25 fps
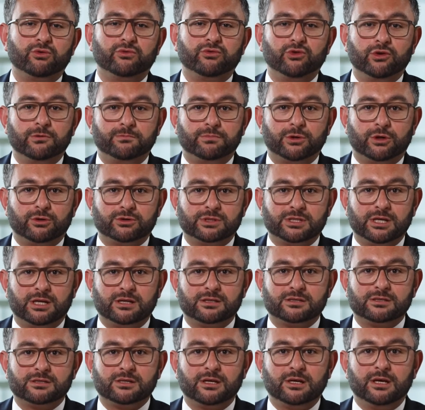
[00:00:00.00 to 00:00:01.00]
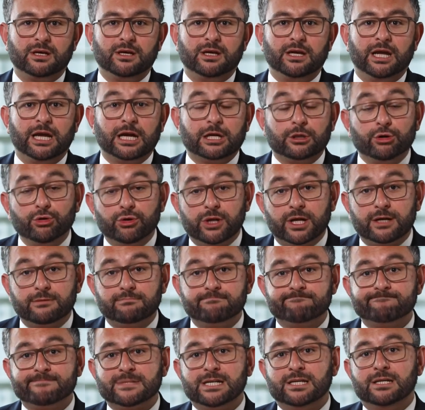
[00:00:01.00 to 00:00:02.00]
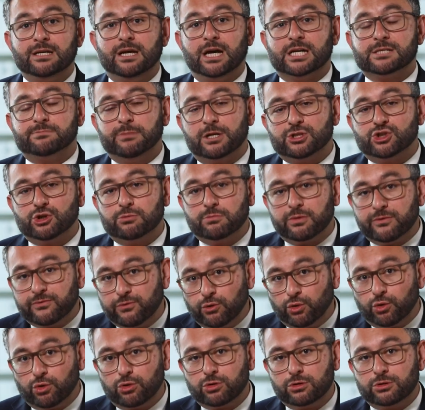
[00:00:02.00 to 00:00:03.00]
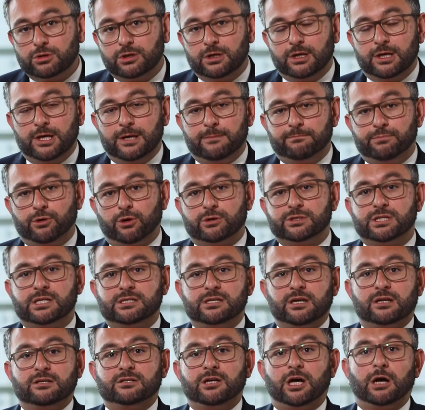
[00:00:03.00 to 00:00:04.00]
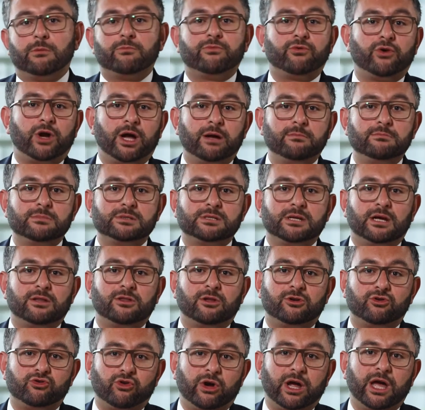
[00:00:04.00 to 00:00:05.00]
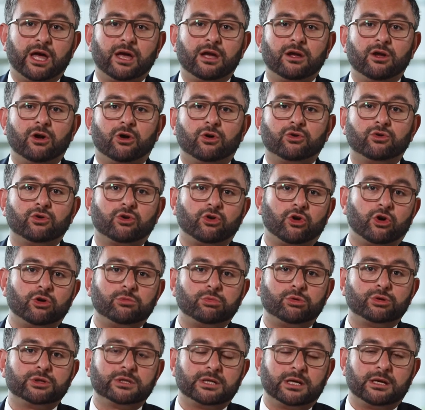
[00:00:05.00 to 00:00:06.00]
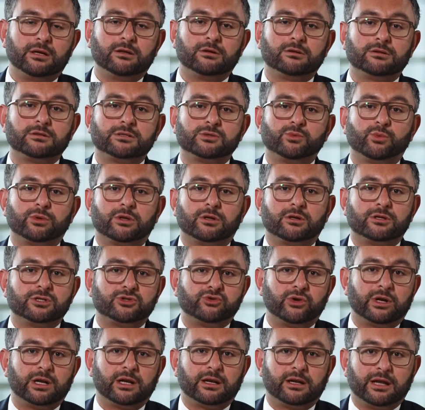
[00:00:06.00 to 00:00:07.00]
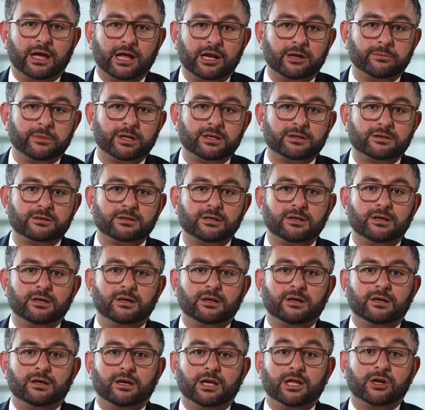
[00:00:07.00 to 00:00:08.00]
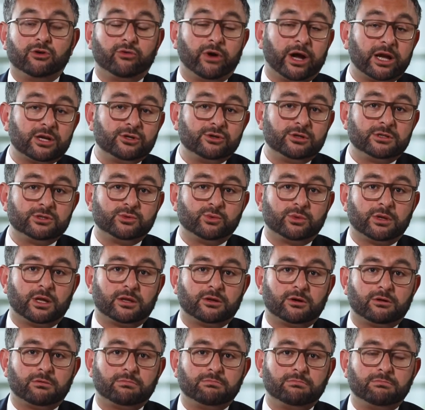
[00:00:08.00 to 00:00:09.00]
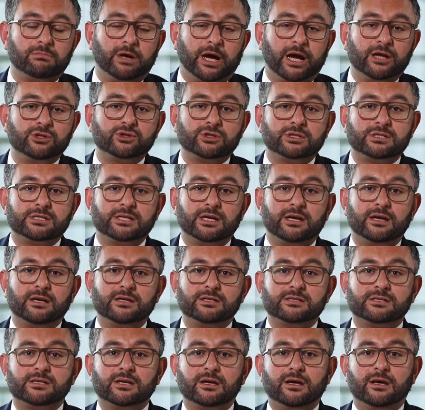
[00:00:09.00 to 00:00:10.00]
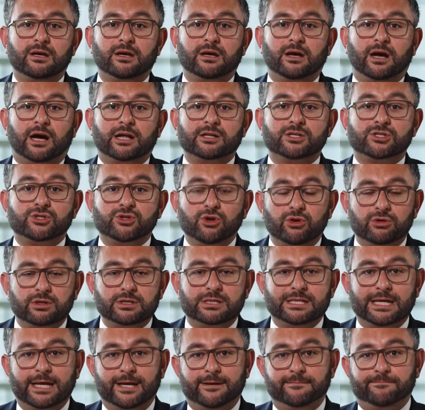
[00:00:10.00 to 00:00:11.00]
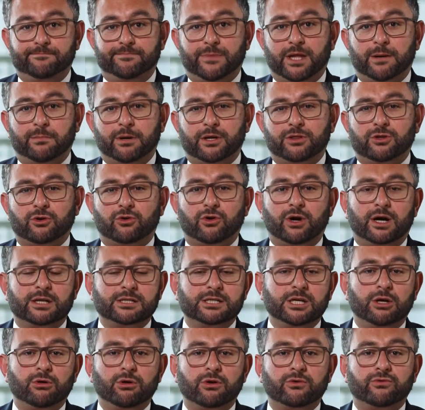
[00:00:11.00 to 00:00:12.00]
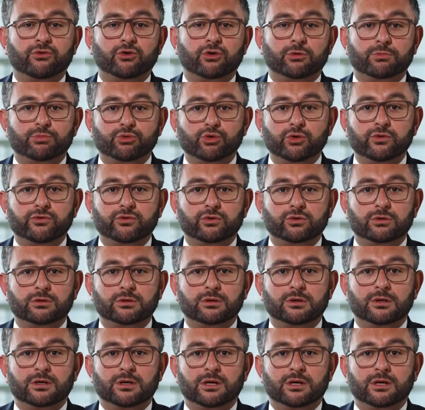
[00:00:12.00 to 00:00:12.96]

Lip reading: review process, including, as mentioned before, processing timeframes and the drag on global deals with an Australian element, interactions with other agencies, uncertainty about the criteria for approval,